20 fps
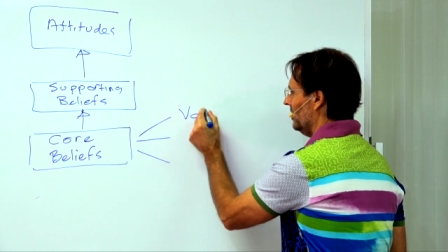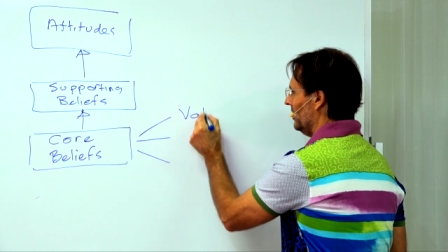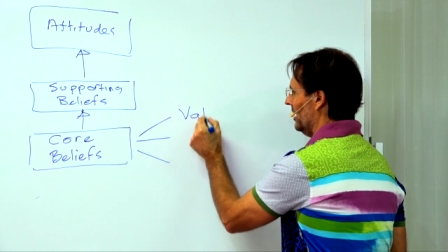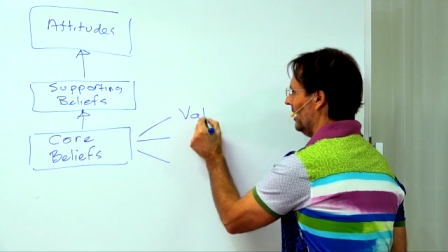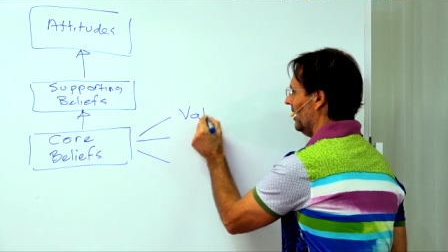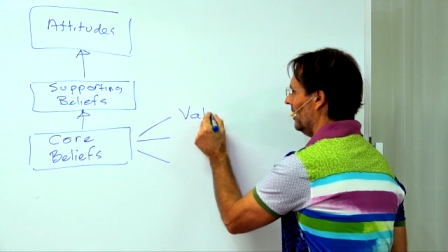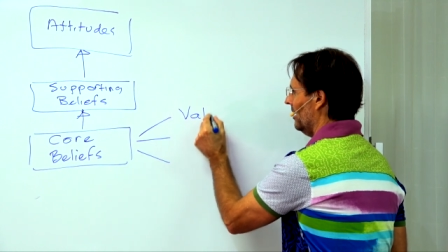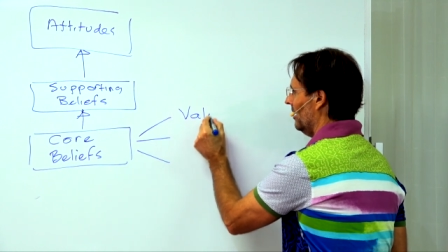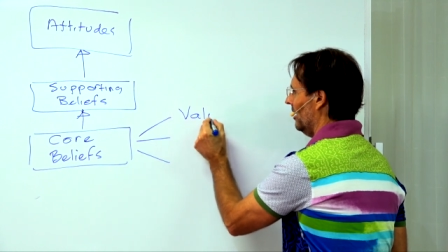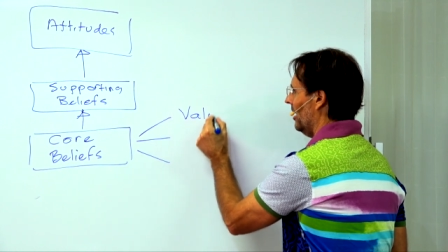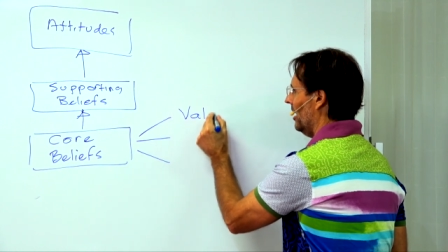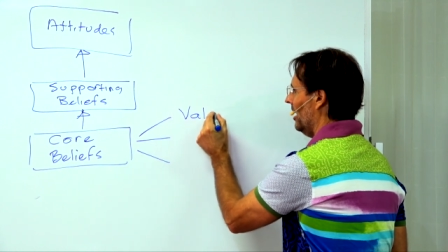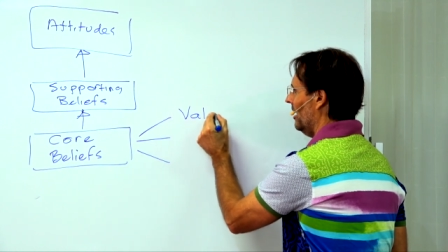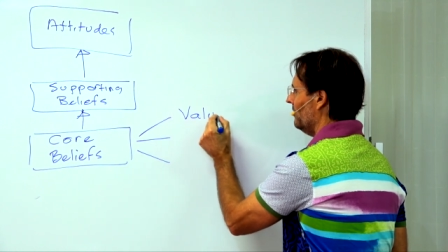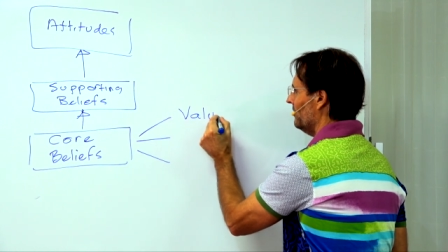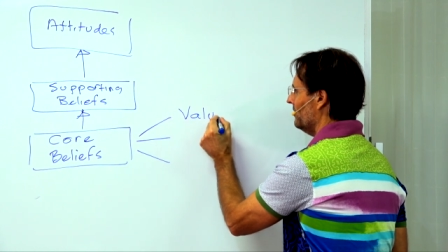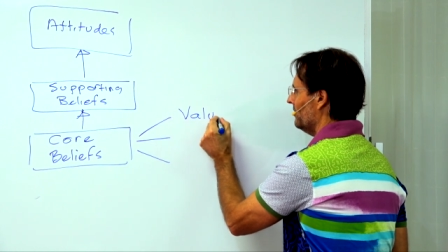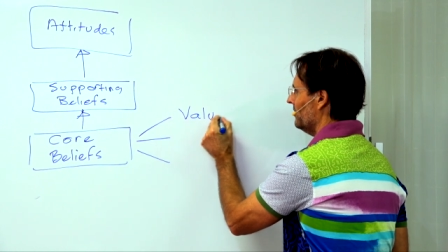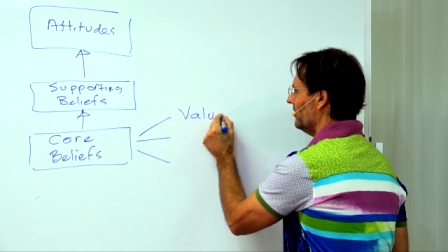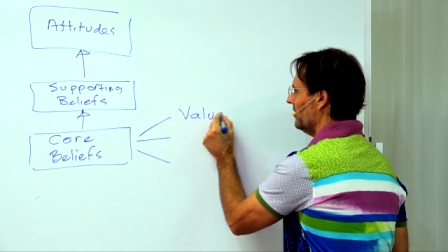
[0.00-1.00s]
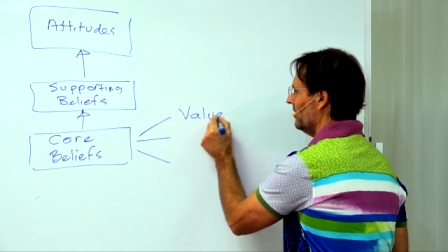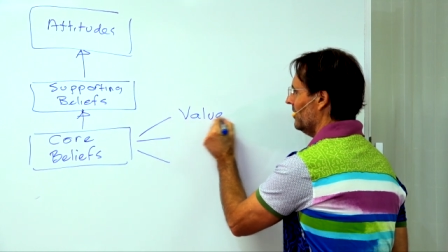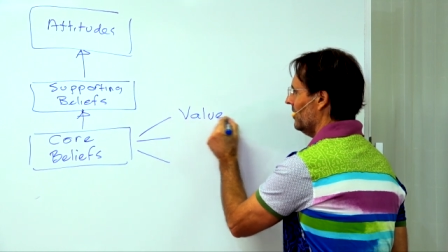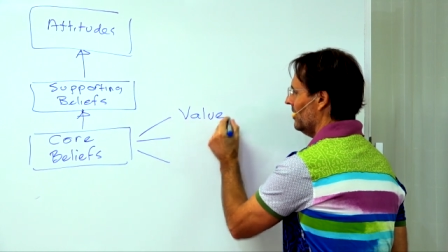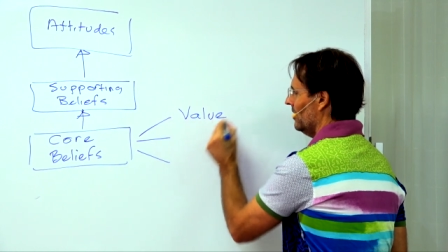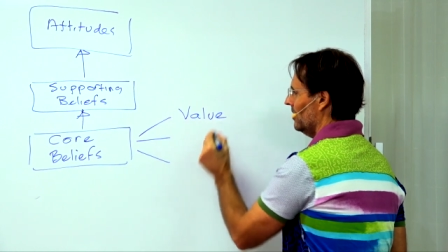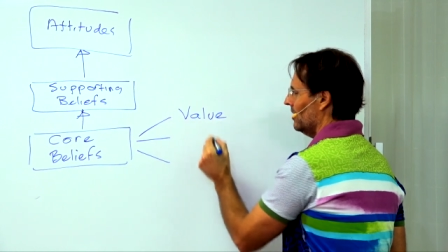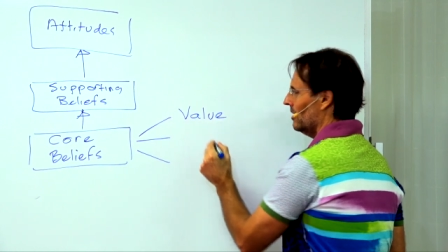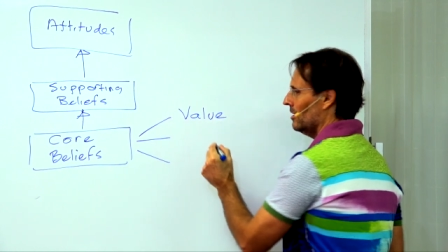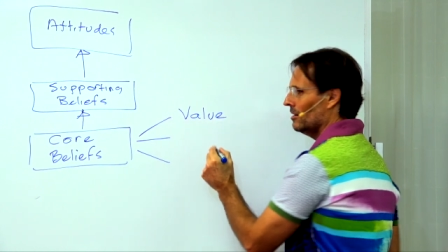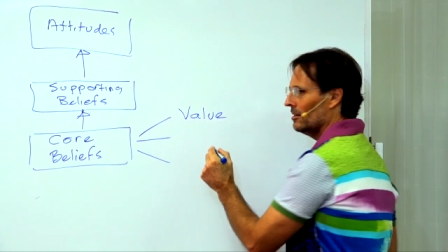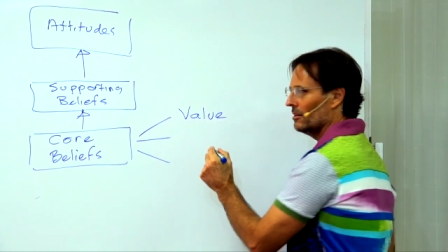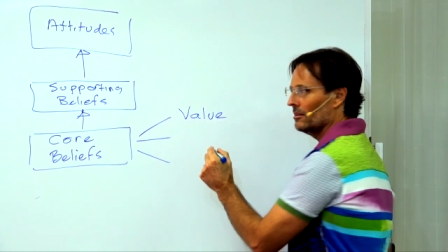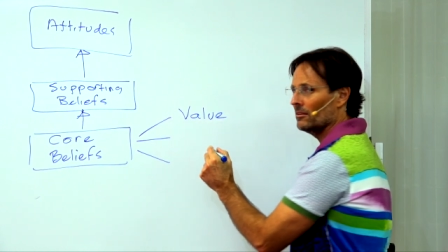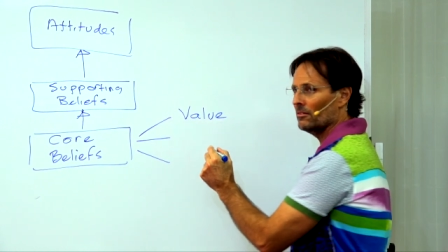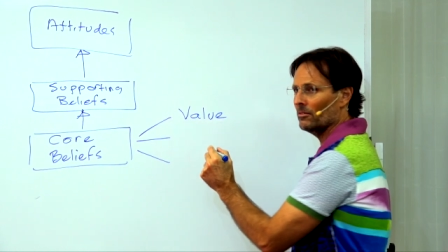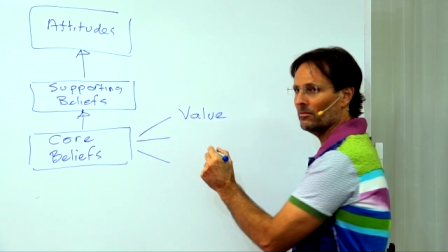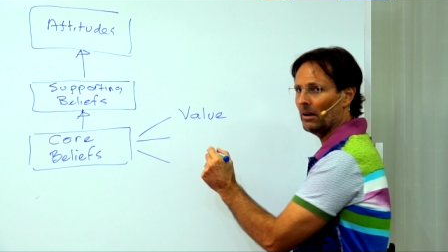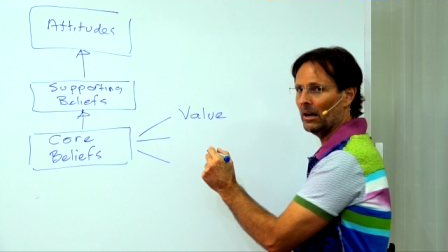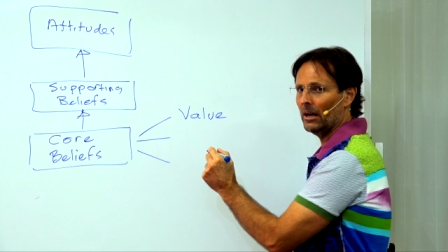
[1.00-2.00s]
in our life,
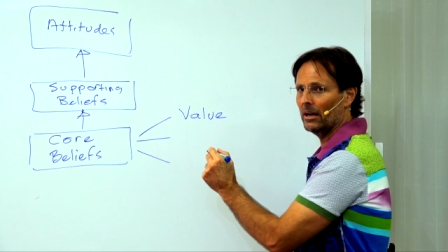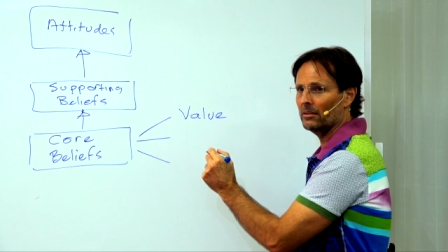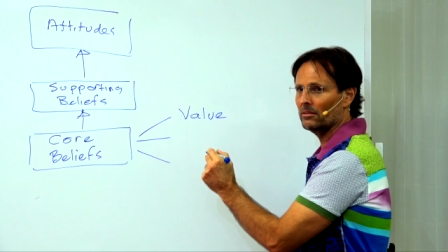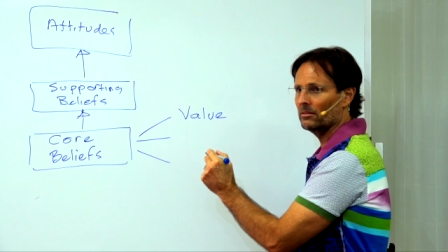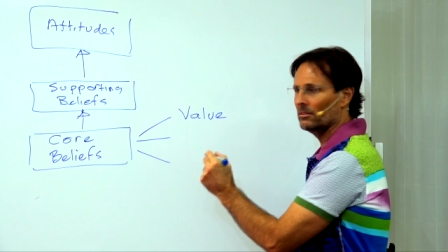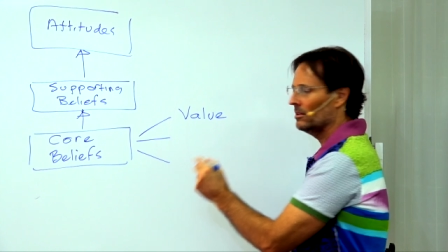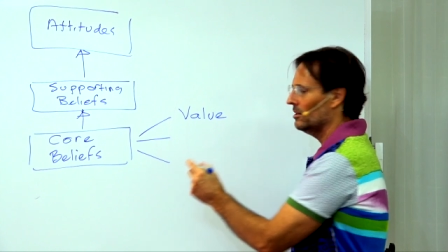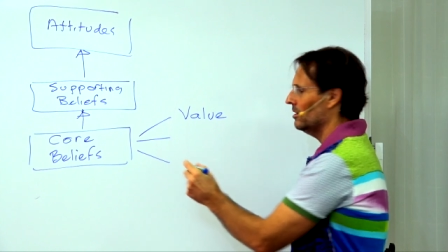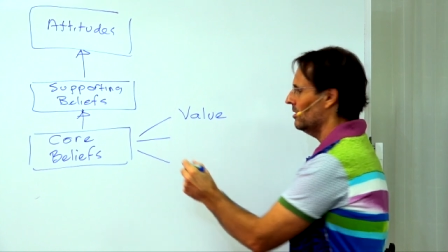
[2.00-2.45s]
right?